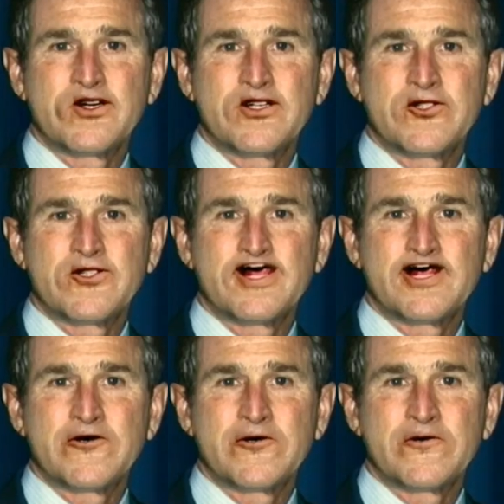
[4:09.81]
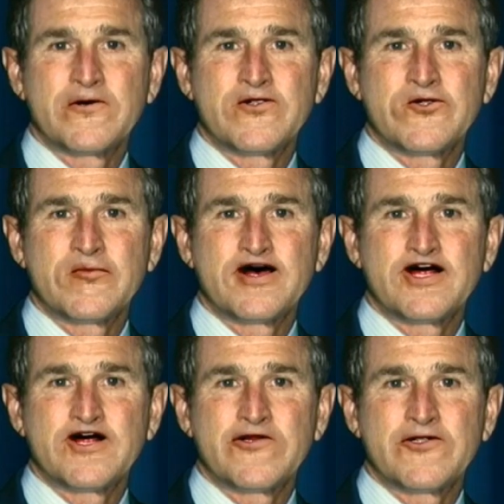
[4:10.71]
Stand,
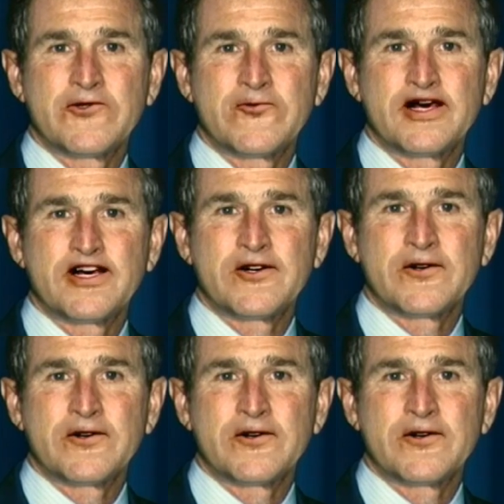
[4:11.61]
smile, and speak.